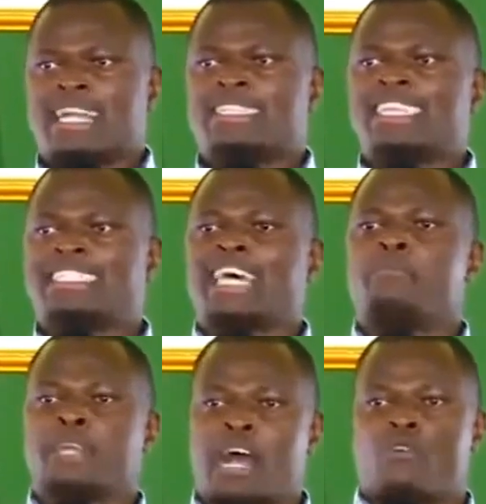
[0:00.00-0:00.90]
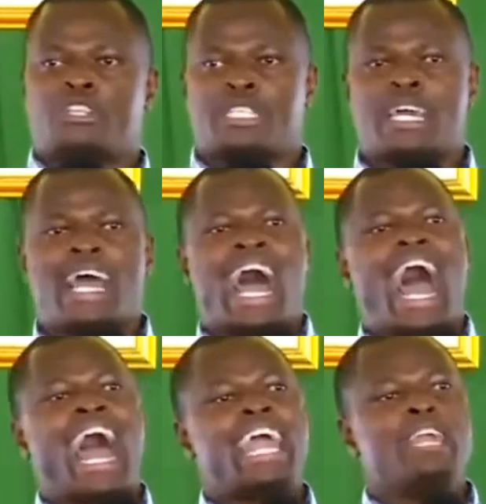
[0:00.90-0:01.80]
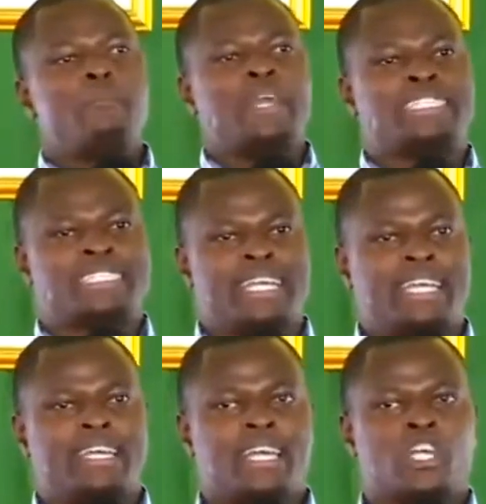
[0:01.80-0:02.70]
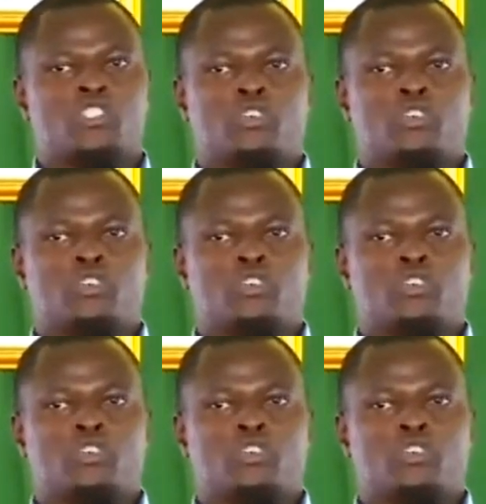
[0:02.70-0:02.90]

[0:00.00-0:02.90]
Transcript: that this time round, IEBC